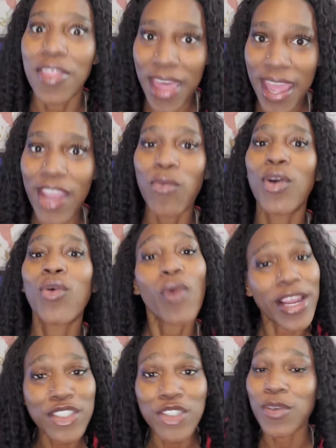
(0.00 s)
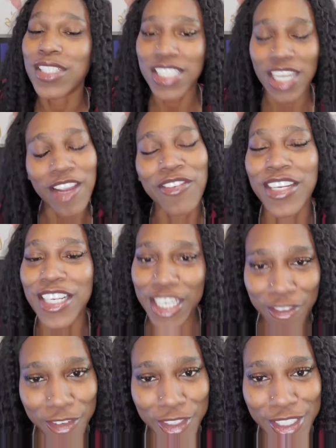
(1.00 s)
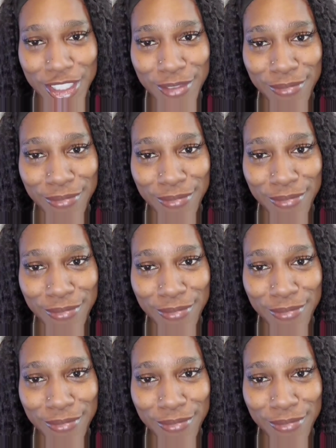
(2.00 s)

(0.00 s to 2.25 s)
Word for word: they will write you a check for the difference.